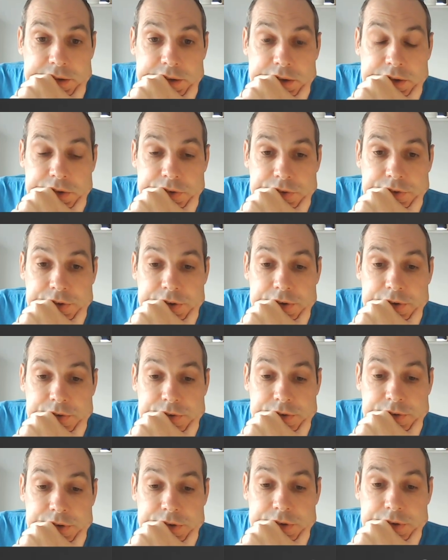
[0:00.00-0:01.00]

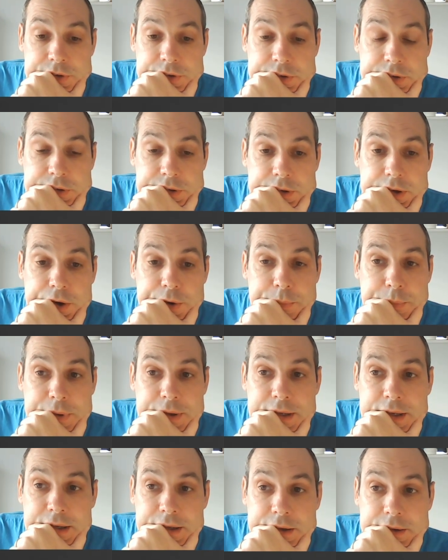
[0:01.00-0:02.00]
chosen
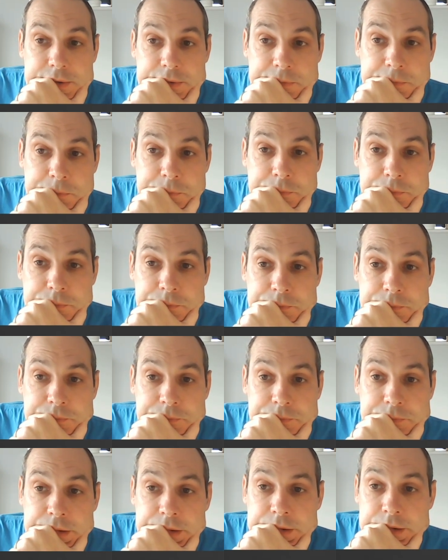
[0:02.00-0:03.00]
opening.
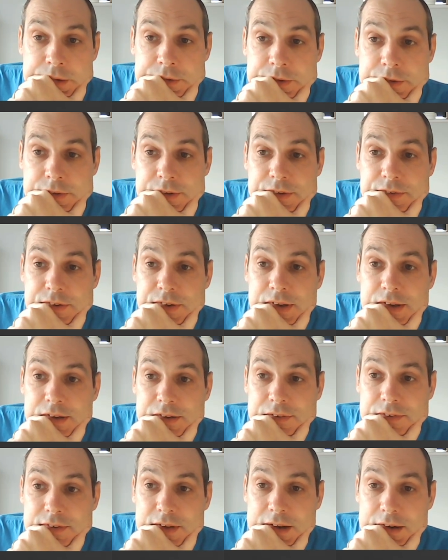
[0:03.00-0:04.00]
Says it's the
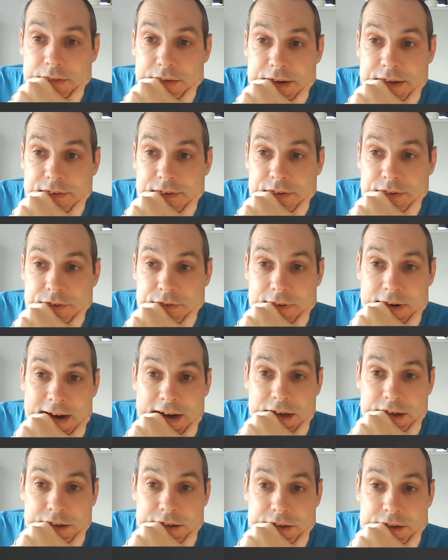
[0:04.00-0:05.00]
accelerated
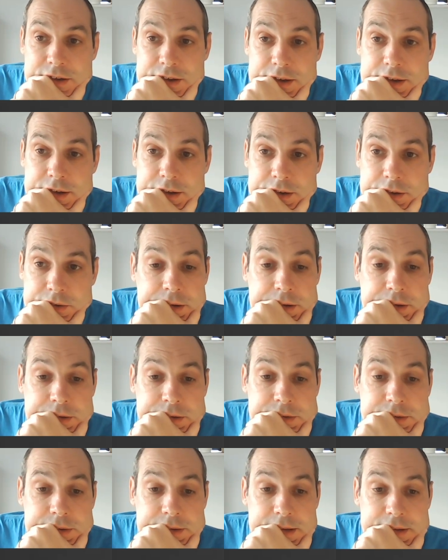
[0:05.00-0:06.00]
dragon.
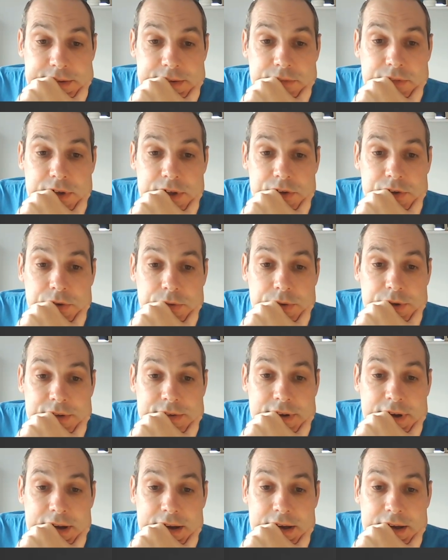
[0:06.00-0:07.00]
So let's have a look. So if we
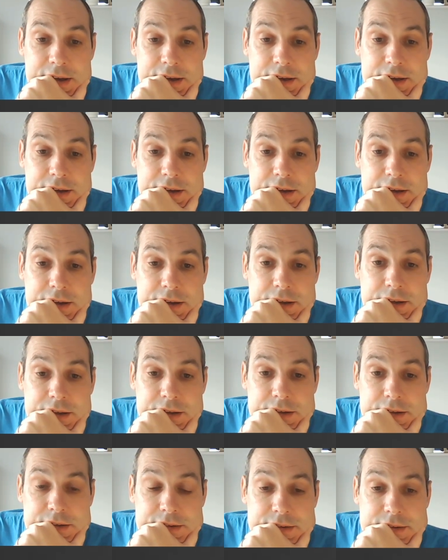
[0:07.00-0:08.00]
take
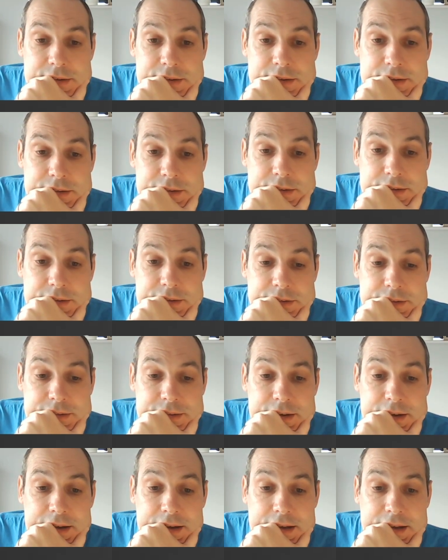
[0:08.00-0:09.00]
and
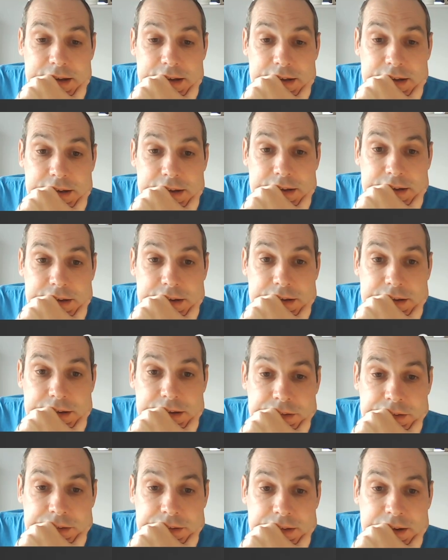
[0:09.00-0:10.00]
take,
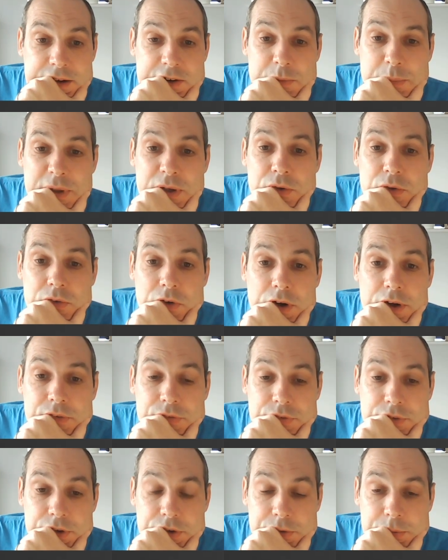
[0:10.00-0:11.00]
that would be all right
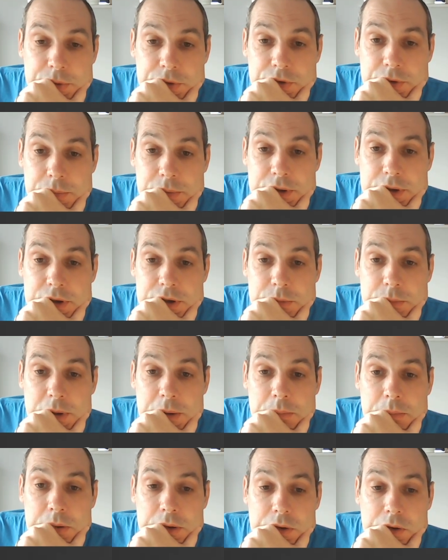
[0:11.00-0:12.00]
for us, because it'd be kind of be
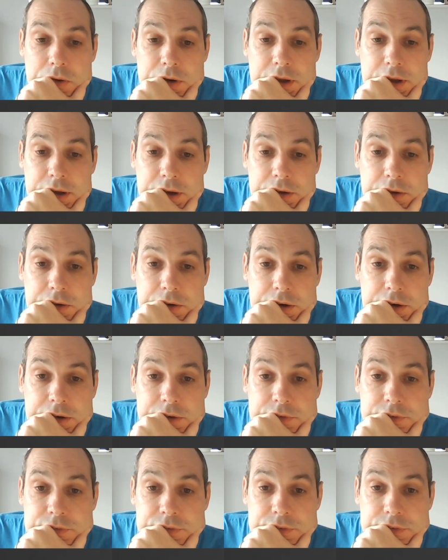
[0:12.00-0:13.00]
blocking
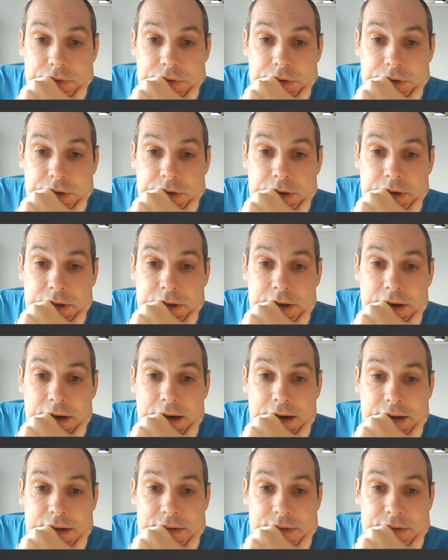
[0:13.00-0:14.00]
off
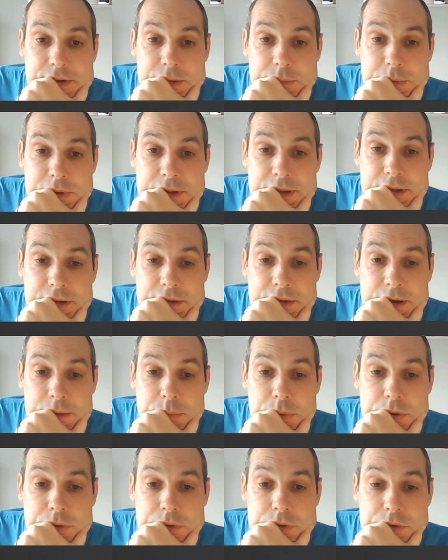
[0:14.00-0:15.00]
and doubling their
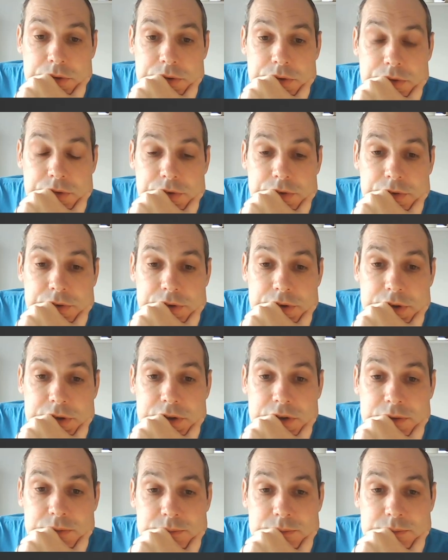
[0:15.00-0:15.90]
pawns. So